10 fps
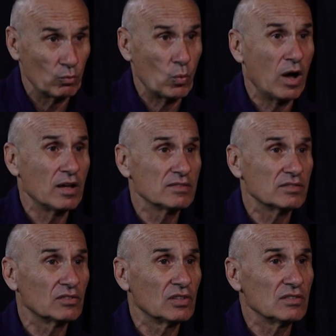
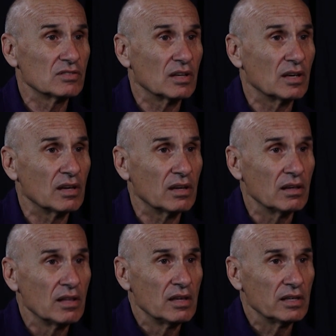once it is
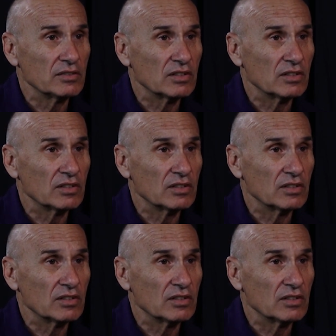in